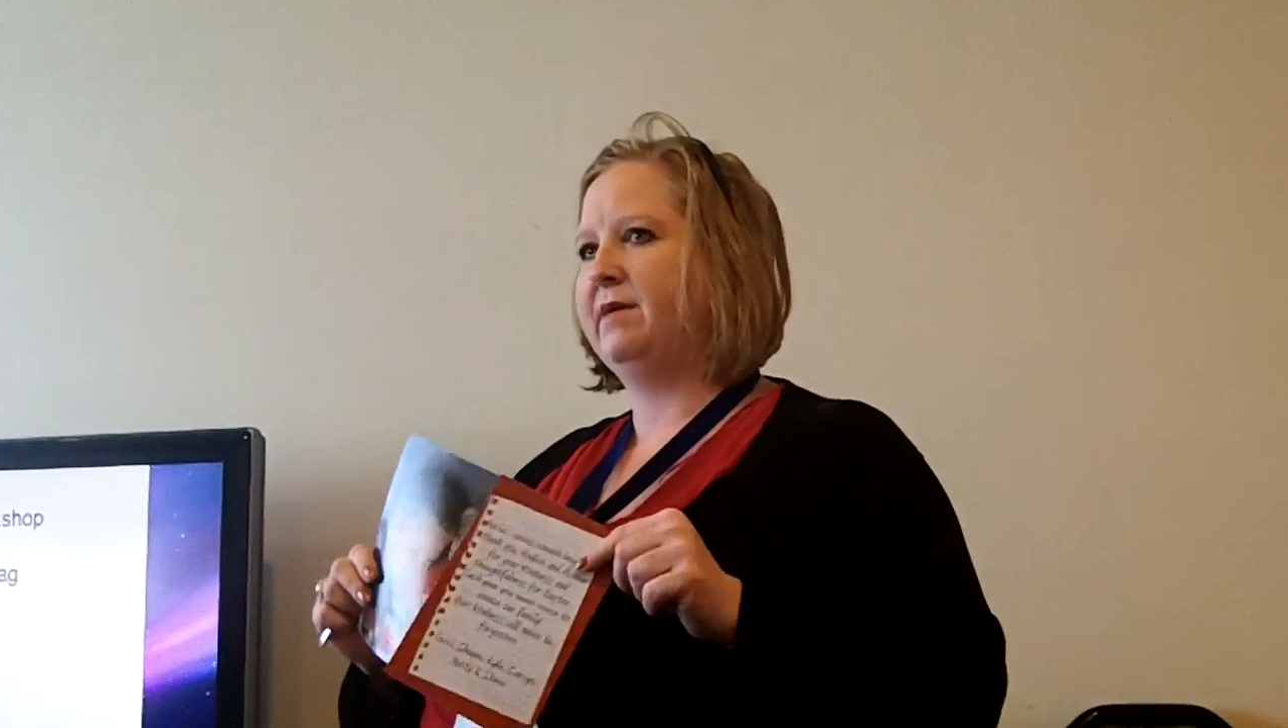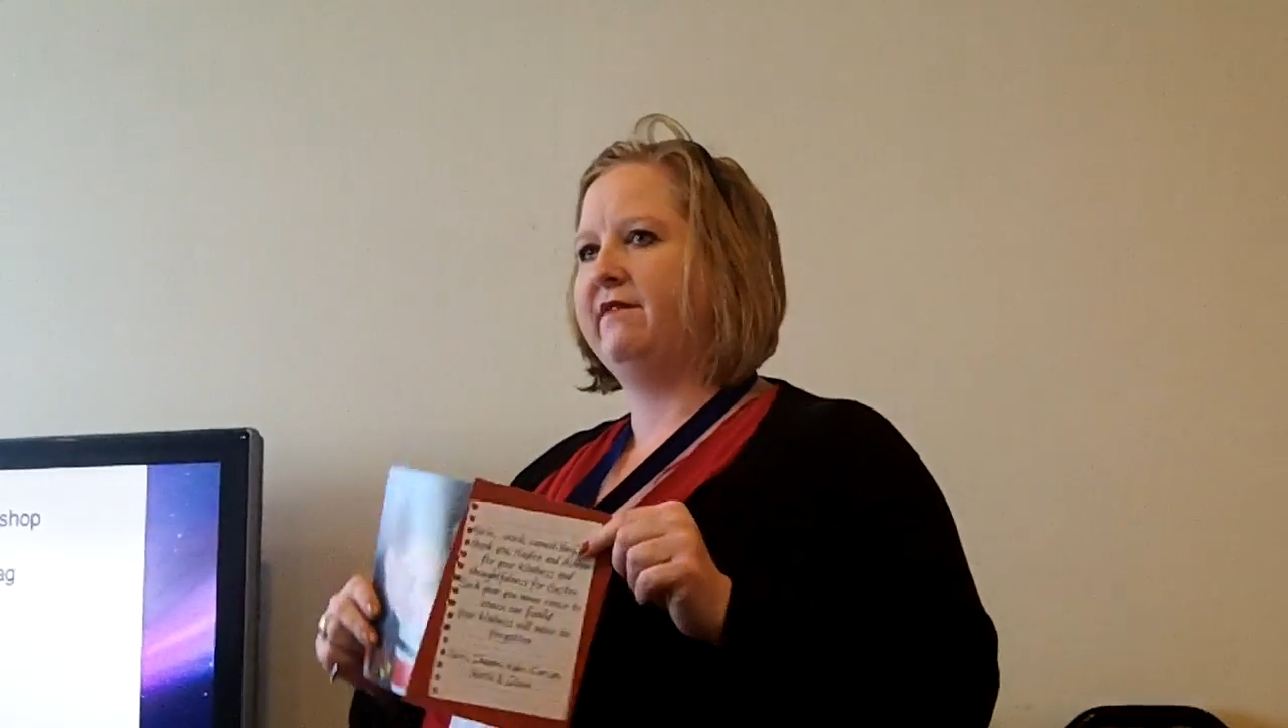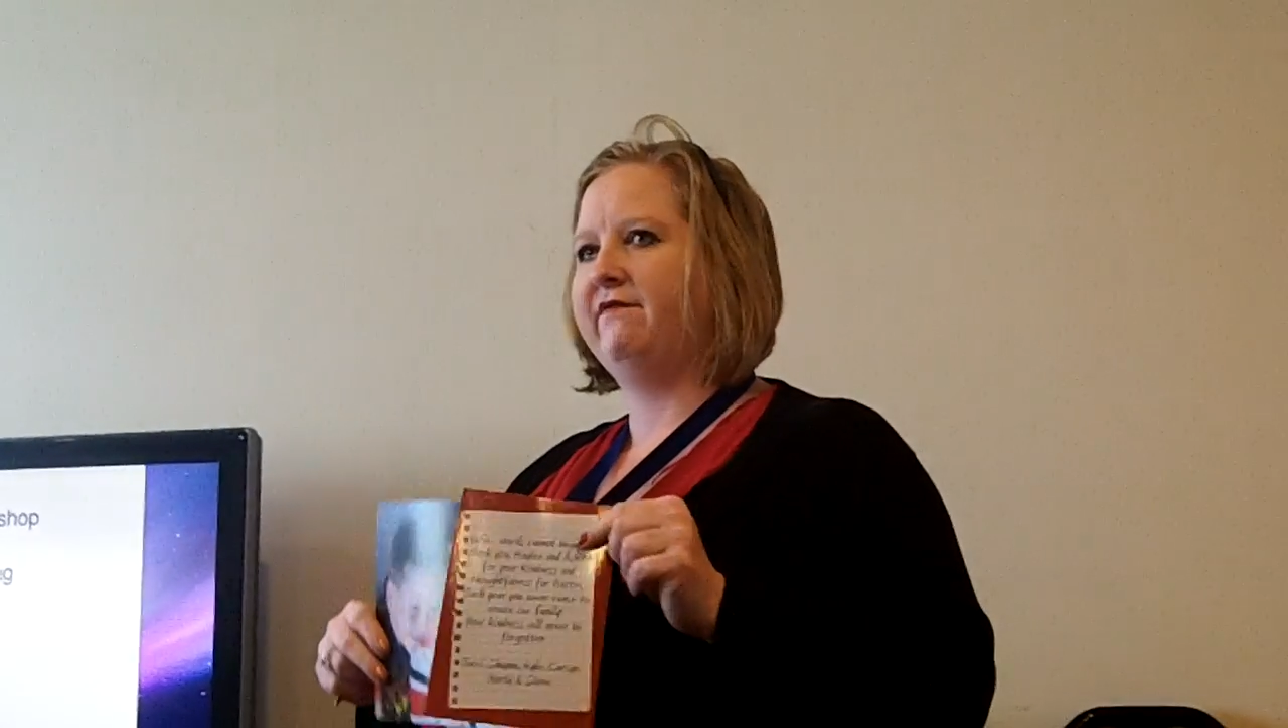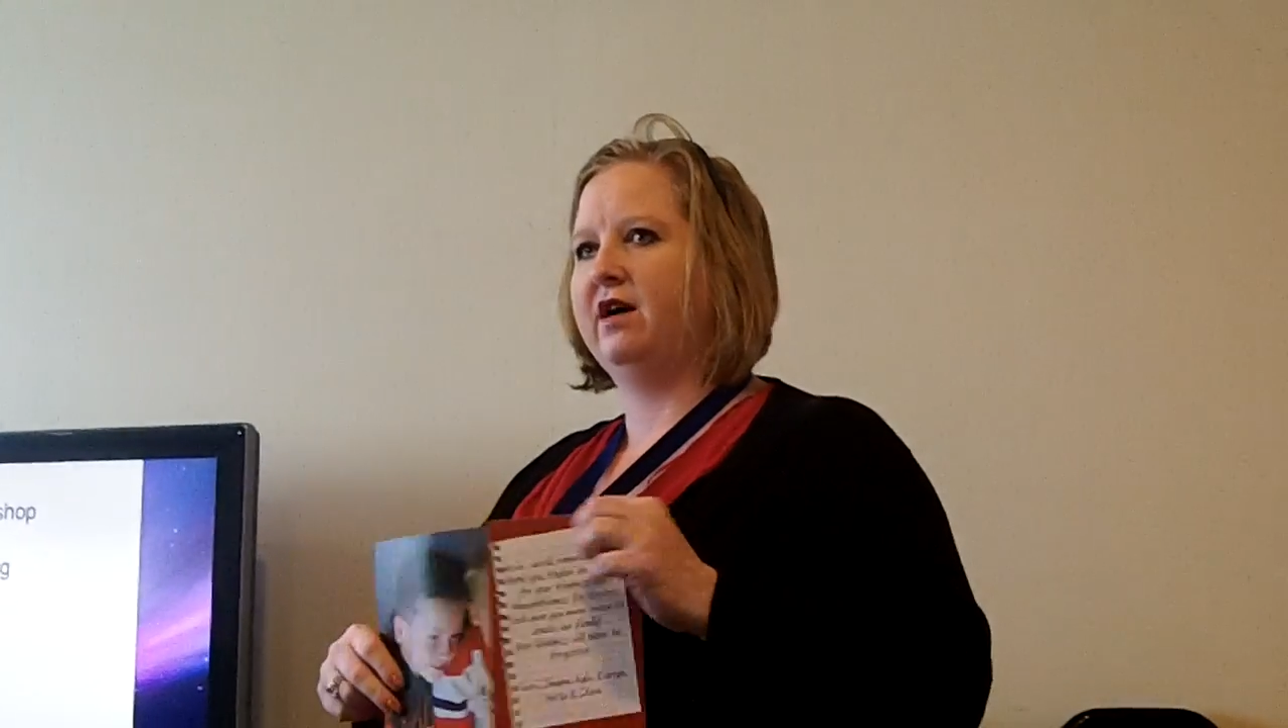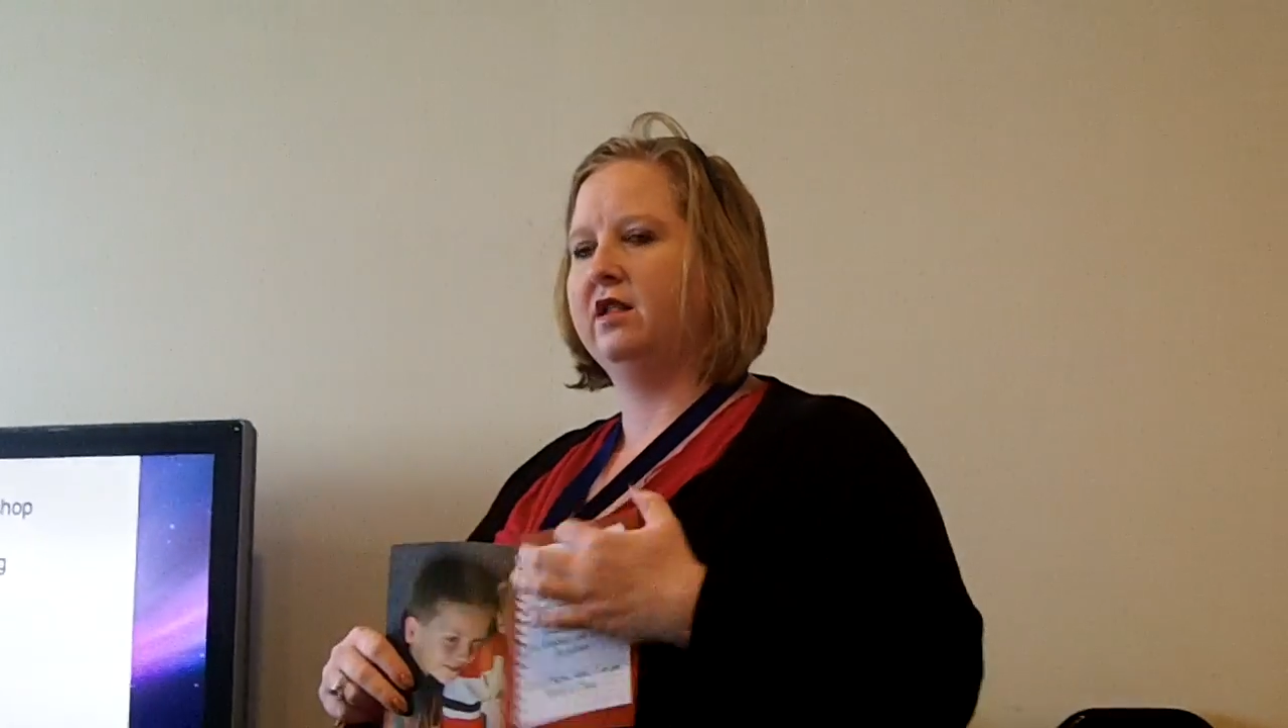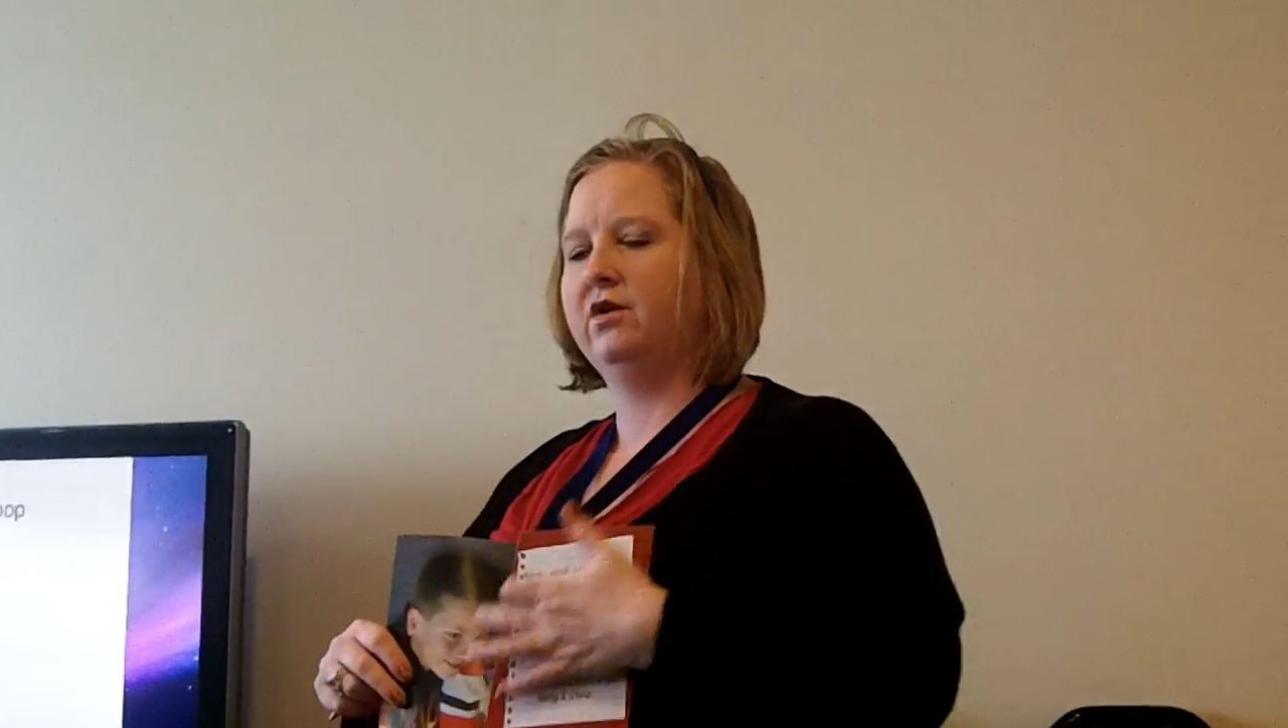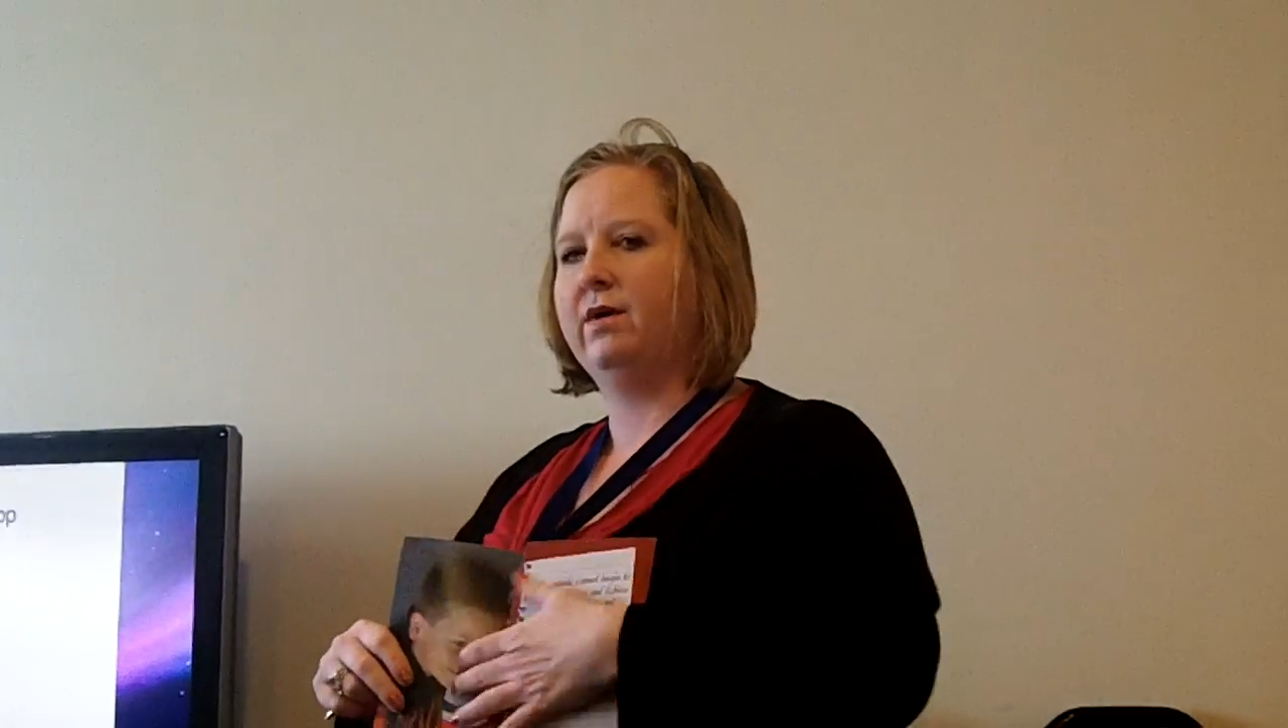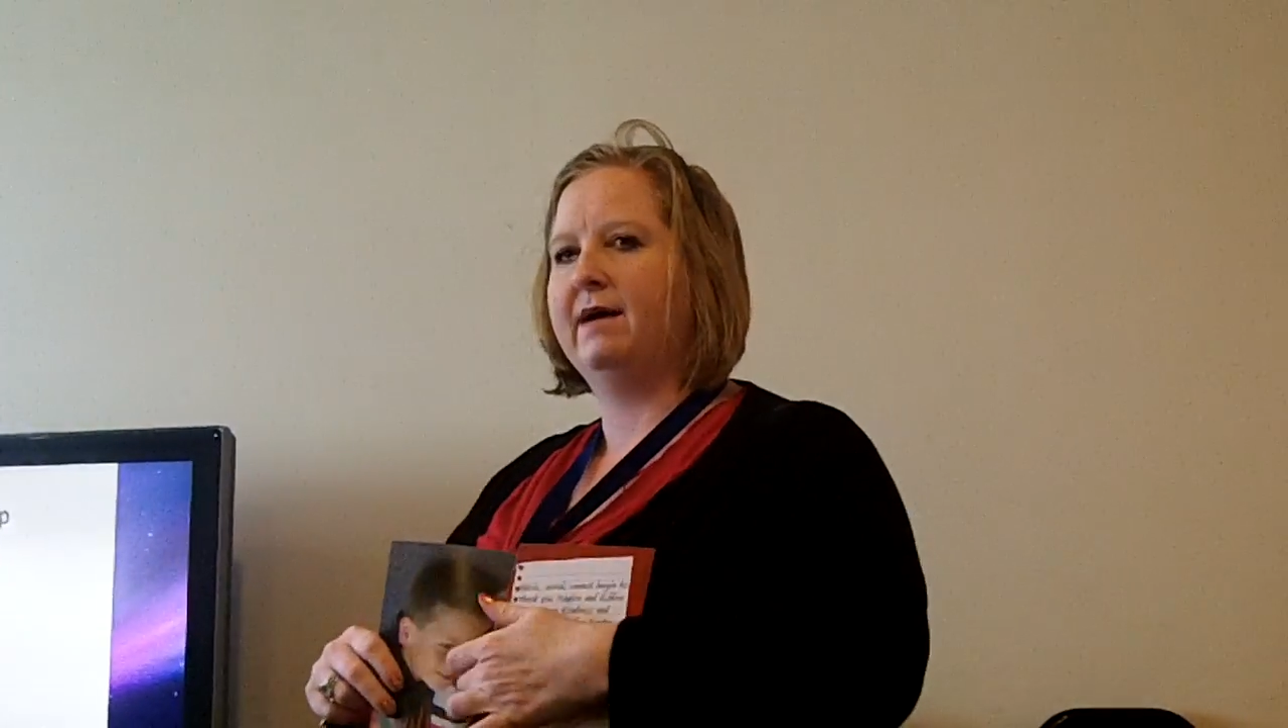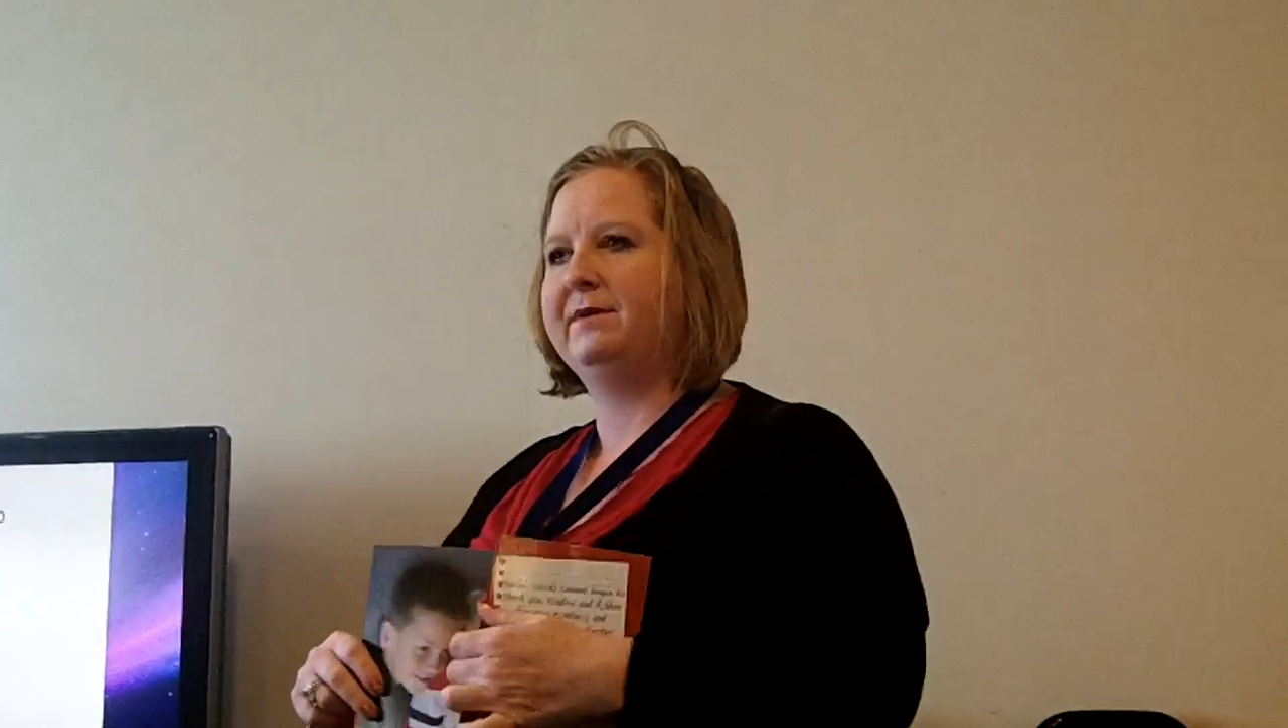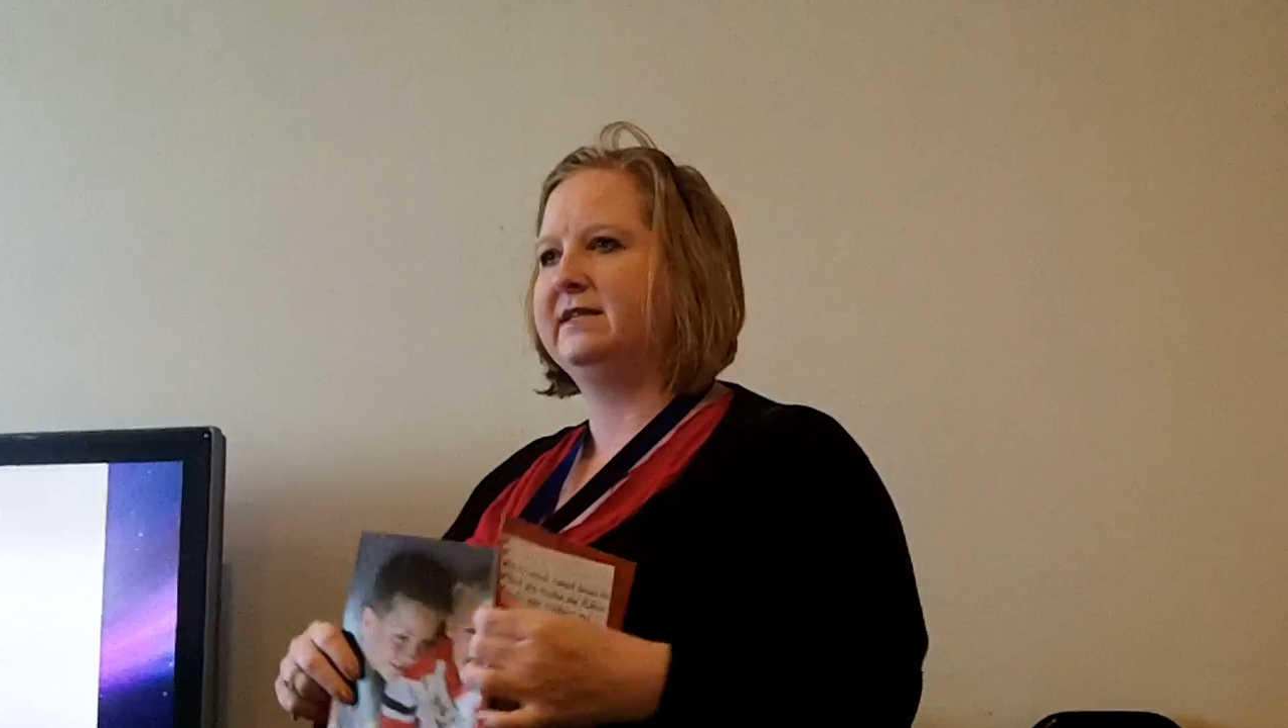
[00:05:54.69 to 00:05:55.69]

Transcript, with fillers: my follow-up.